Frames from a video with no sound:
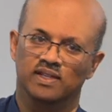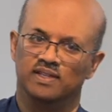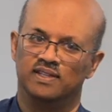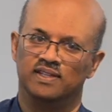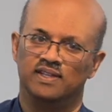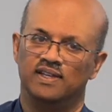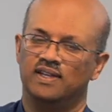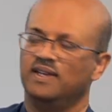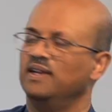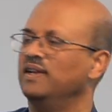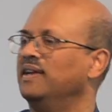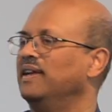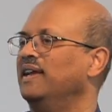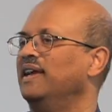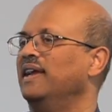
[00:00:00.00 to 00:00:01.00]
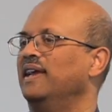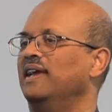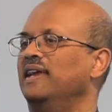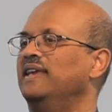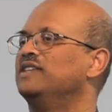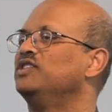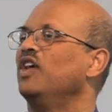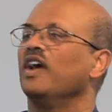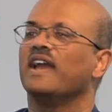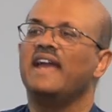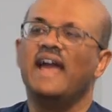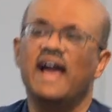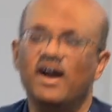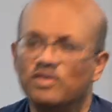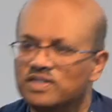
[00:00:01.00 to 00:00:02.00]
with he's
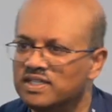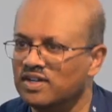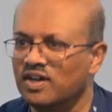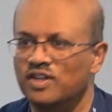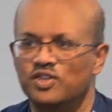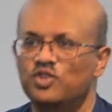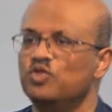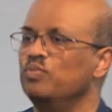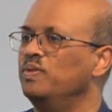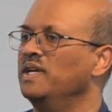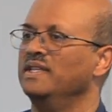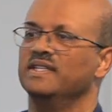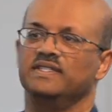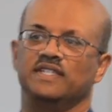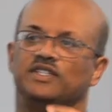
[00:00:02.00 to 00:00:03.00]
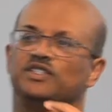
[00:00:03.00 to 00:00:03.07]
not counting on you being